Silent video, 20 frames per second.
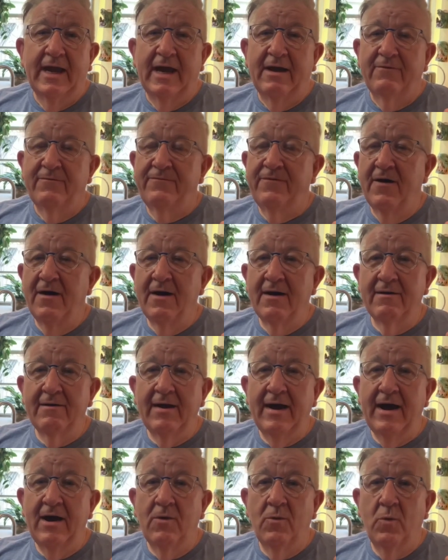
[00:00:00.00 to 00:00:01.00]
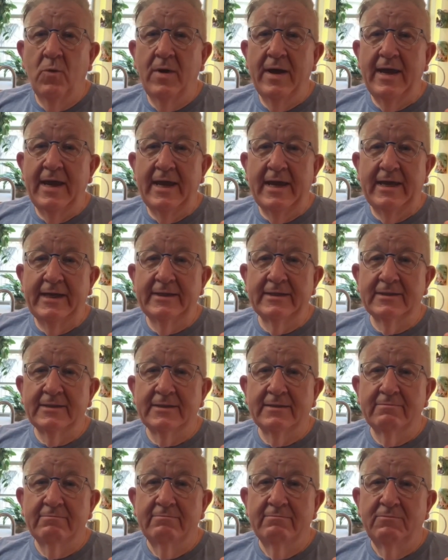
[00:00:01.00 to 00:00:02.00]
far
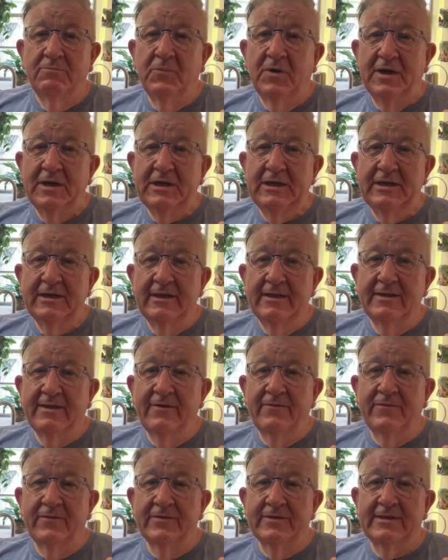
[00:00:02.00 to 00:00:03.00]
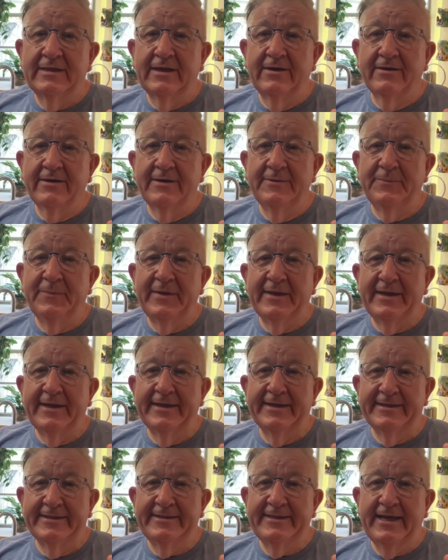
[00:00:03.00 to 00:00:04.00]
outweighs what little difference there could be
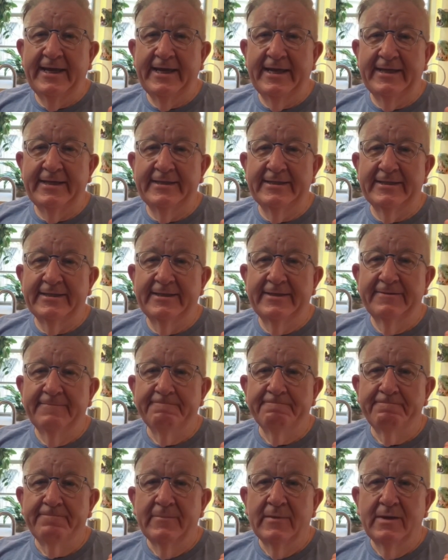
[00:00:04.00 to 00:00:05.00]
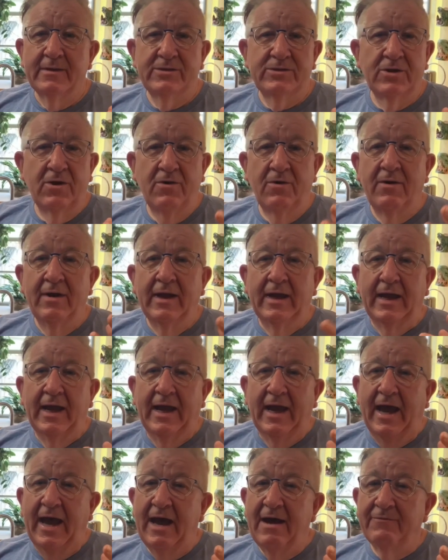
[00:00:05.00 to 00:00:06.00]
in taste. So
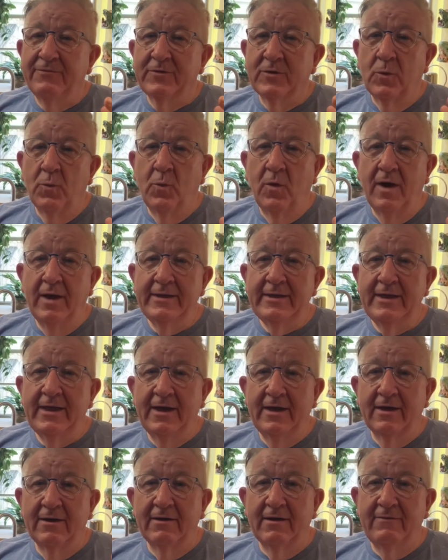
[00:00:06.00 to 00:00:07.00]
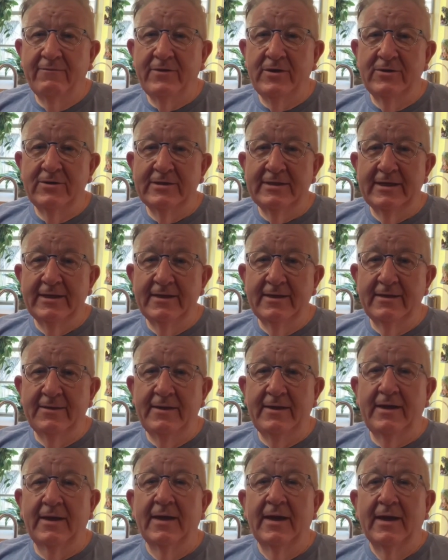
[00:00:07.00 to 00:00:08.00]
after 1 year of using
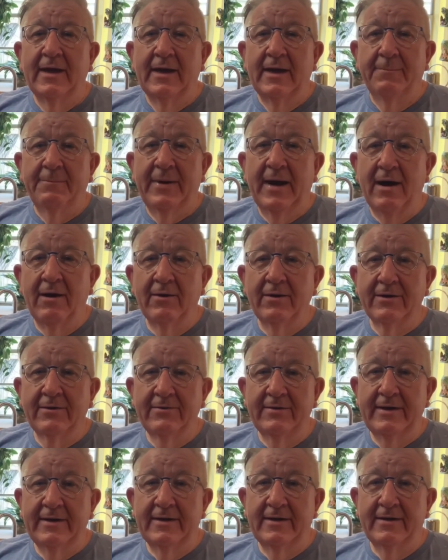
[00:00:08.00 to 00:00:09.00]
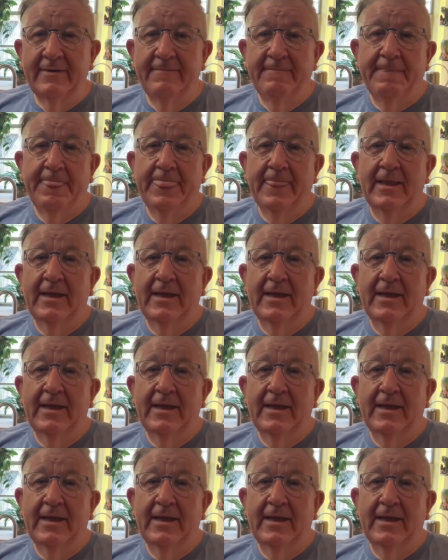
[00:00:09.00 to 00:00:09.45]
the Power Grill,